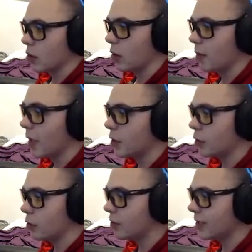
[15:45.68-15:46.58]
So it's going to be
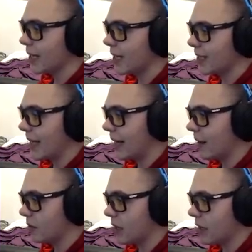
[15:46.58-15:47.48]
a new set of
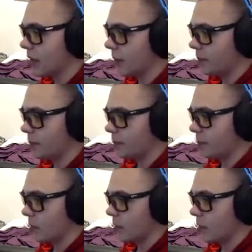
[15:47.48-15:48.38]
downs here.
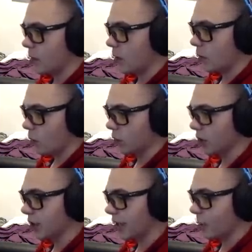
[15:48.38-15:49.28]

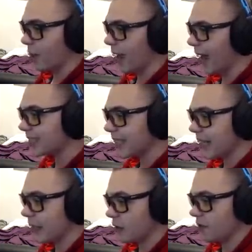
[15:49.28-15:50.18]
We're just going to pass
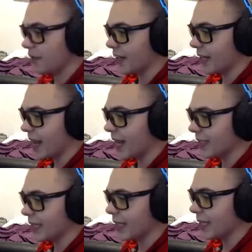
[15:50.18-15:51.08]
it here to
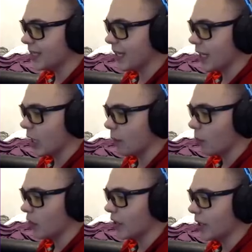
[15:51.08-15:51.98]
Vanette. And he's going to
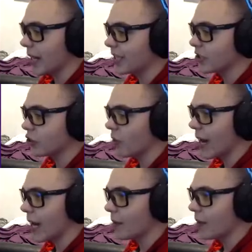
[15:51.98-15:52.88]
come up with a nice
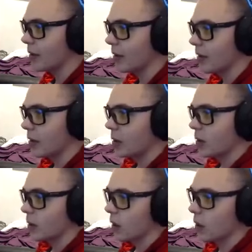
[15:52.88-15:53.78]
grab
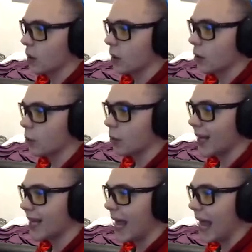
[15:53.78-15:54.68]
on a little
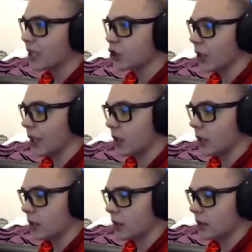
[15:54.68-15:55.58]
play action.